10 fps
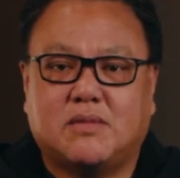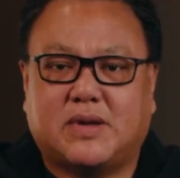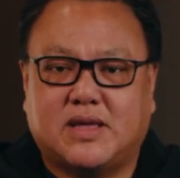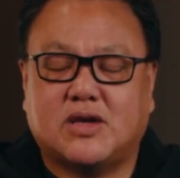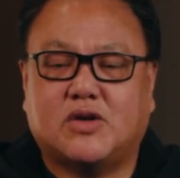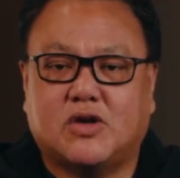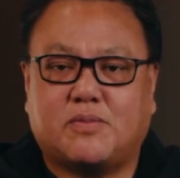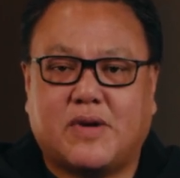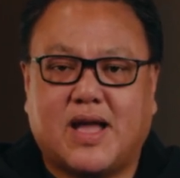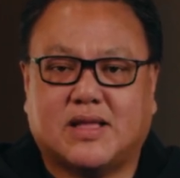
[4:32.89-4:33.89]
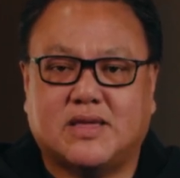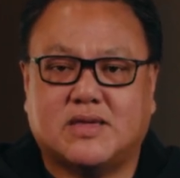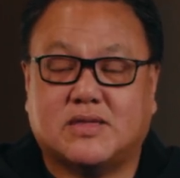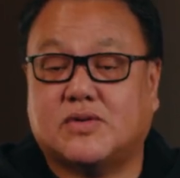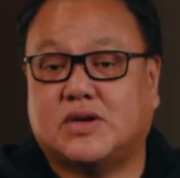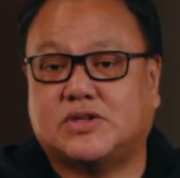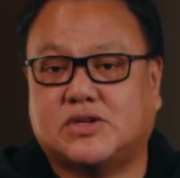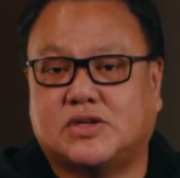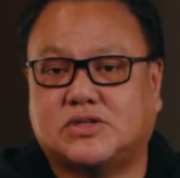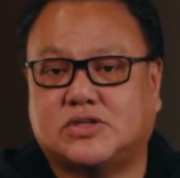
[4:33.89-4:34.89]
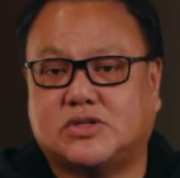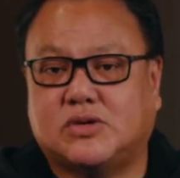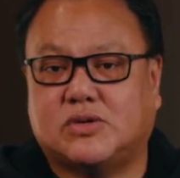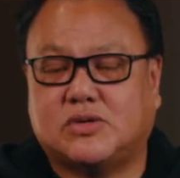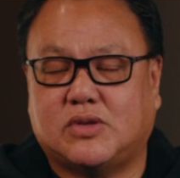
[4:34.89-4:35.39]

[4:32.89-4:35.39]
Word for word: But it's a good practice as Christians to